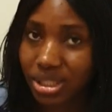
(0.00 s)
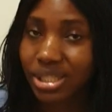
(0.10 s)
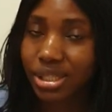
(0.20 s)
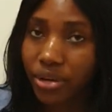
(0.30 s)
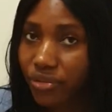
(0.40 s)
The
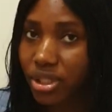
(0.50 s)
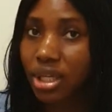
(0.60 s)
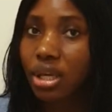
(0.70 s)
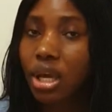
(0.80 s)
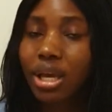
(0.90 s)

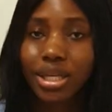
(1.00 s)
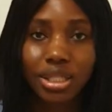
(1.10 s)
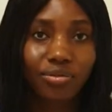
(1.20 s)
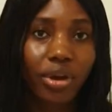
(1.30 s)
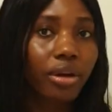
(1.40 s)
safety
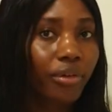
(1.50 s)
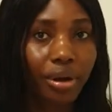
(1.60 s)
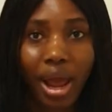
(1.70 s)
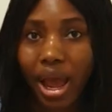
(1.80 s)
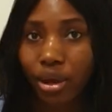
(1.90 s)
is very,
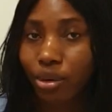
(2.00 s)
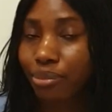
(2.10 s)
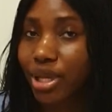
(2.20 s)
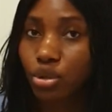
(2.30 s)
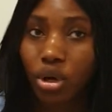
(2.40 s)
very high
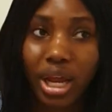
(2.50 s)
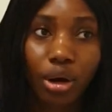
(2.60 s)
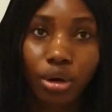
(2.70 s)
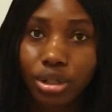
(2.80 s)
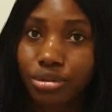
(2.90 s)
compared to other
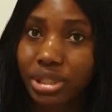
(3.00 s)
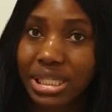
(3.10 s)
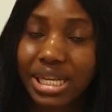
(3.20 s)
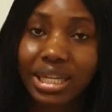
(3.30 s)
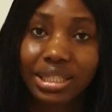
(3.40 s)

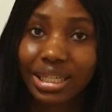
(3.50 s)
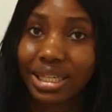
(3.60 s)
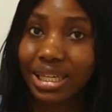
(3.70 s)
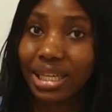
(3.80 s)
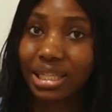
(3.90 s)
countries that
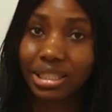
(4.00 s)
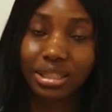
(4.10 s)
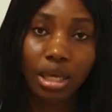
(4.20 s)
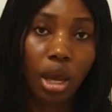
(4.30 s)
killing